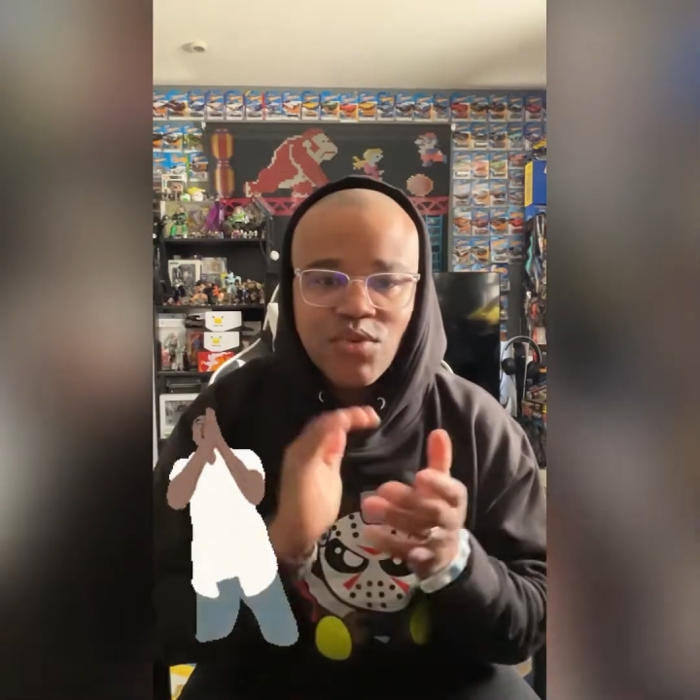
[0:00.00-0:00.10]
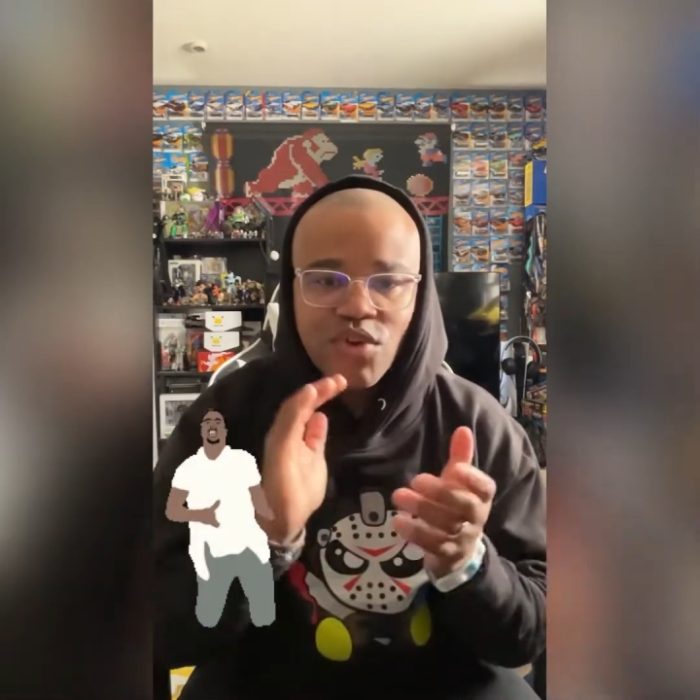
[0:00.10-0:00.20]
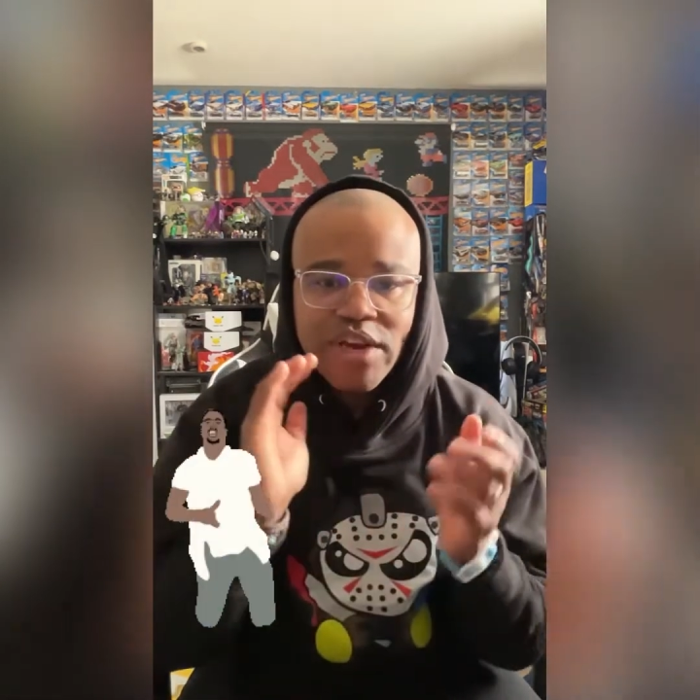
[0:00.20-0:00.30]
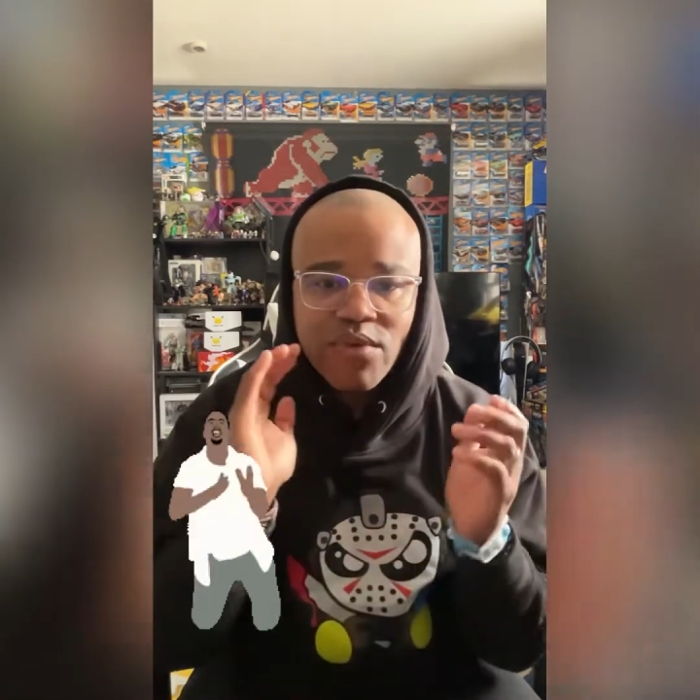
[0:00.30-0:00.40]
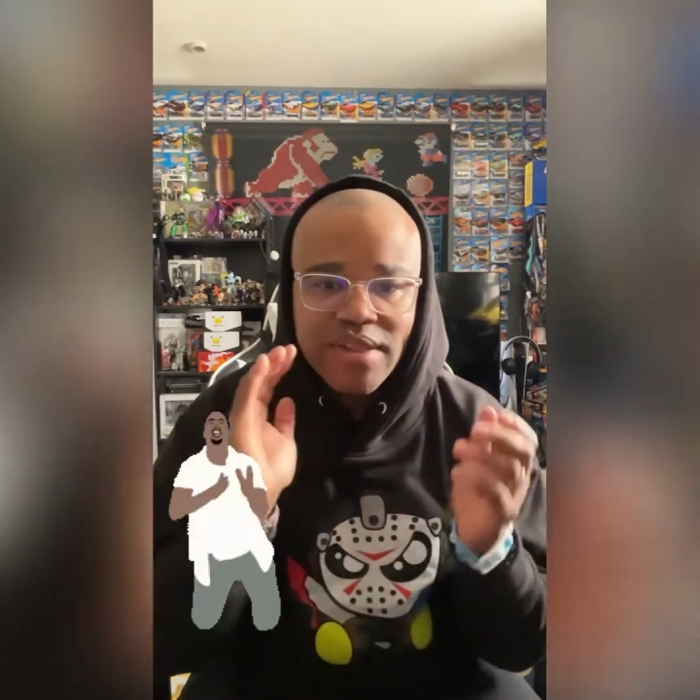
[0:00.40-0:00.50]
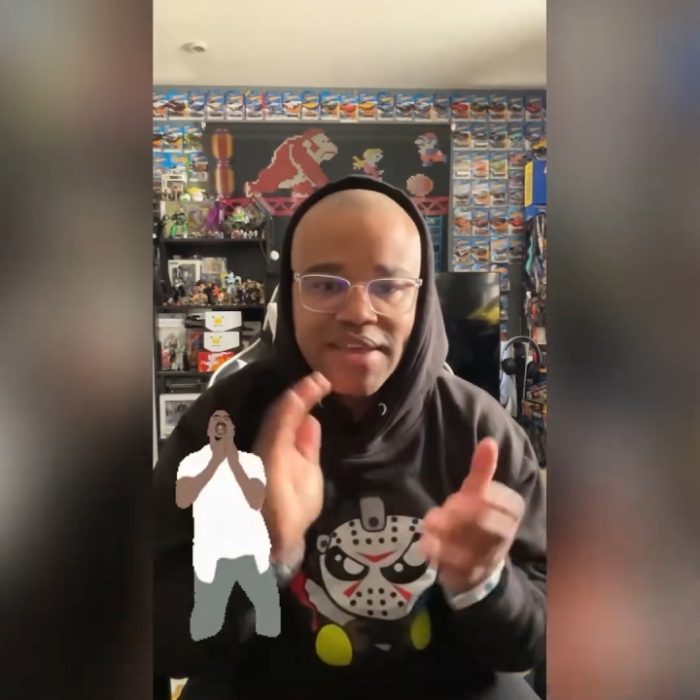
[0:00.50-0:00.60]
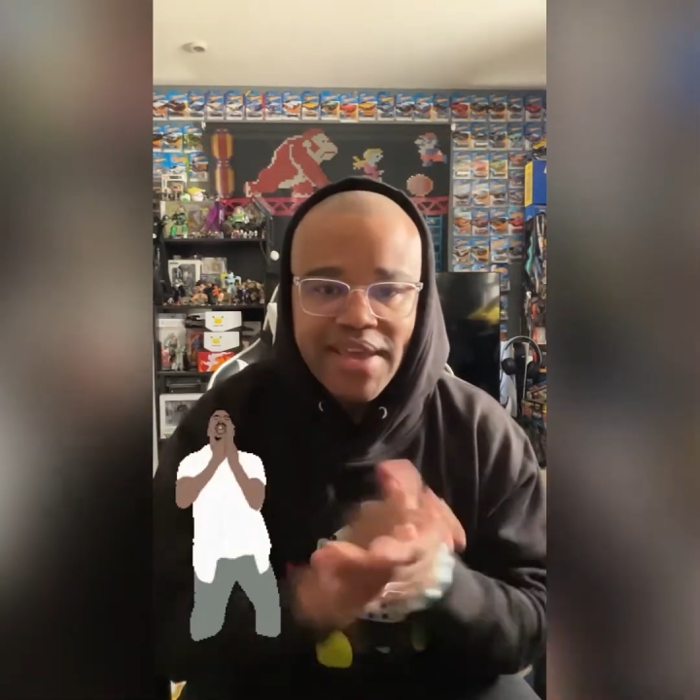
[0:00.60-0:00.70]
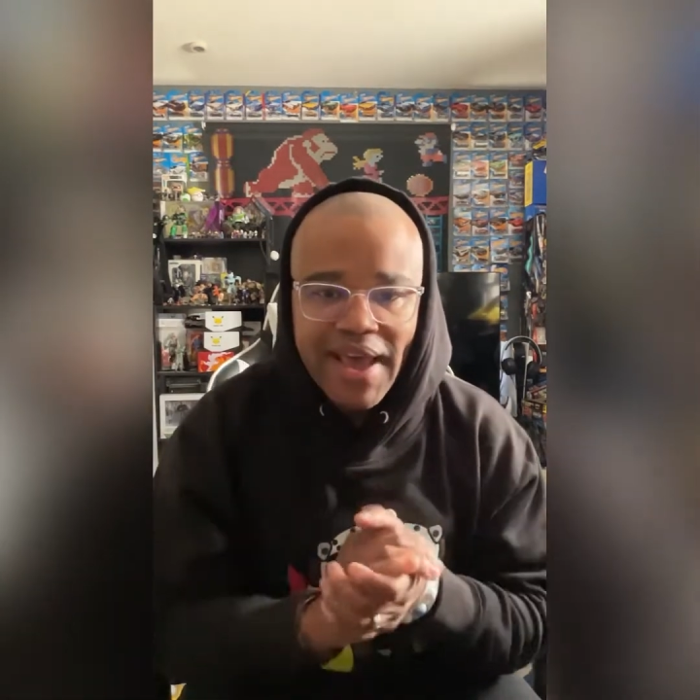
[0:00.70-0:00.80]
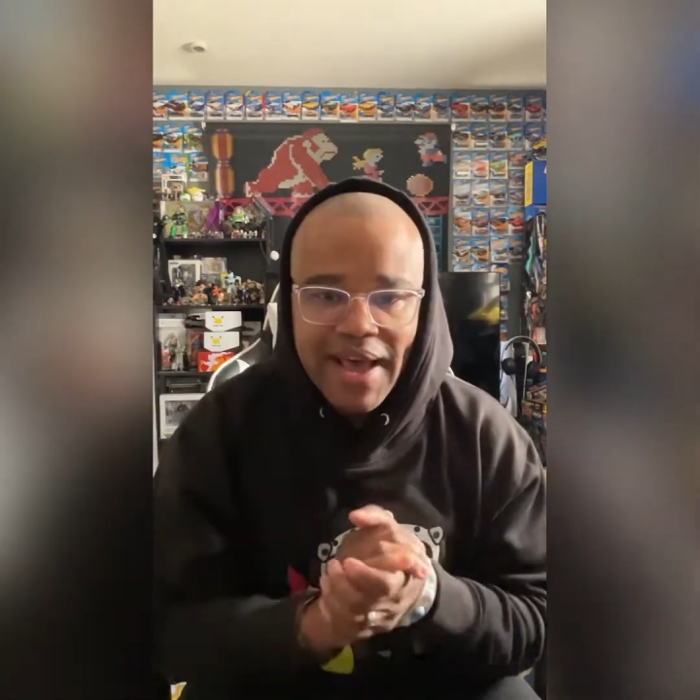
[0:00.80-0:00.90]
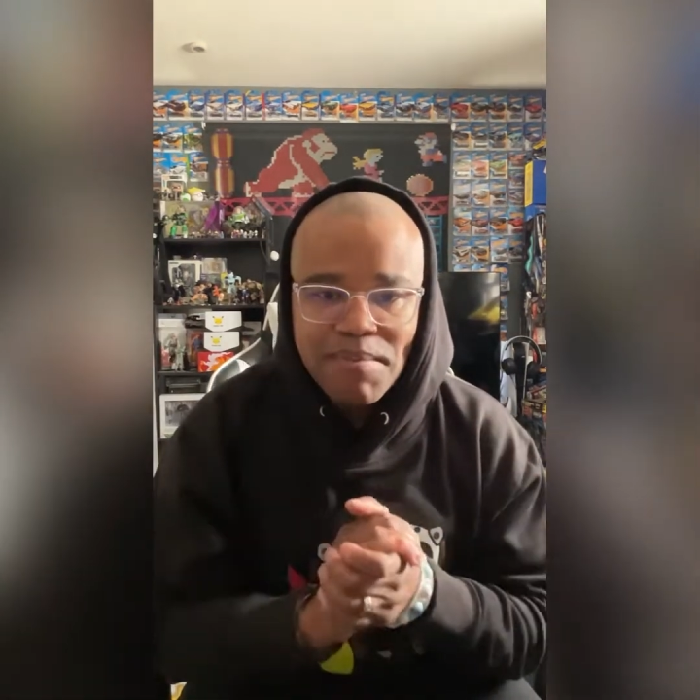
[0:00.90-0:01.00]
working with
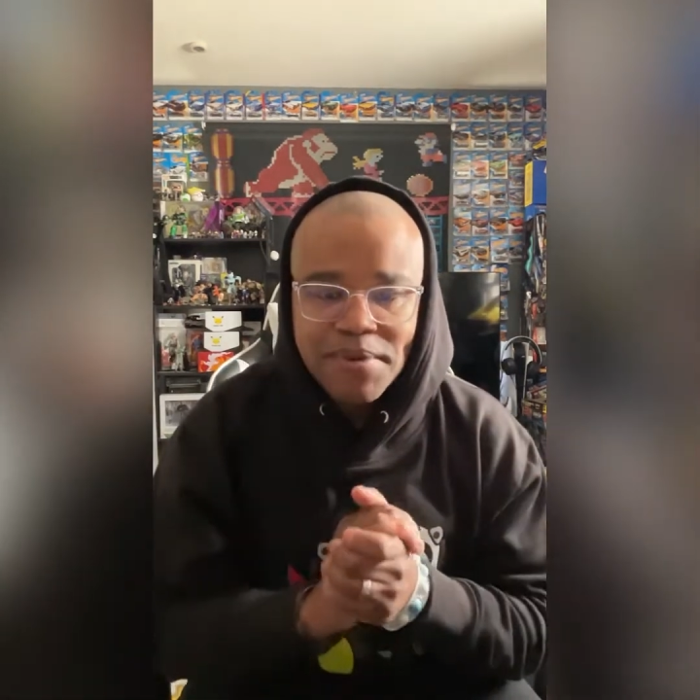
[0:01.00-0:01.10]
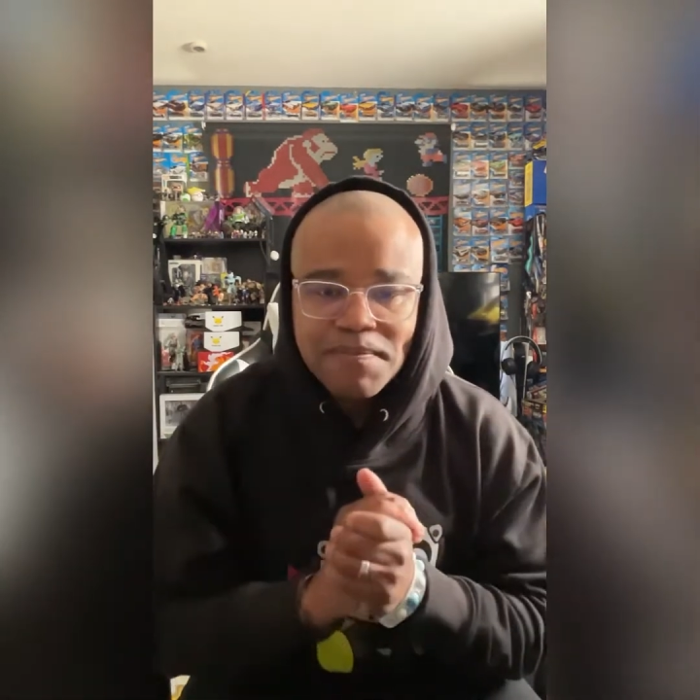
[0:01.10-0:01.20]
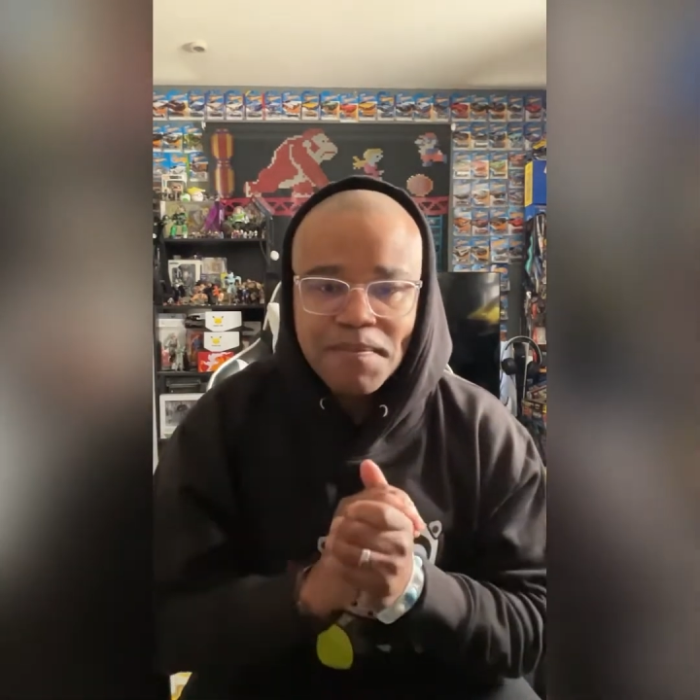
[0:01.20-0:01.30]
Gap,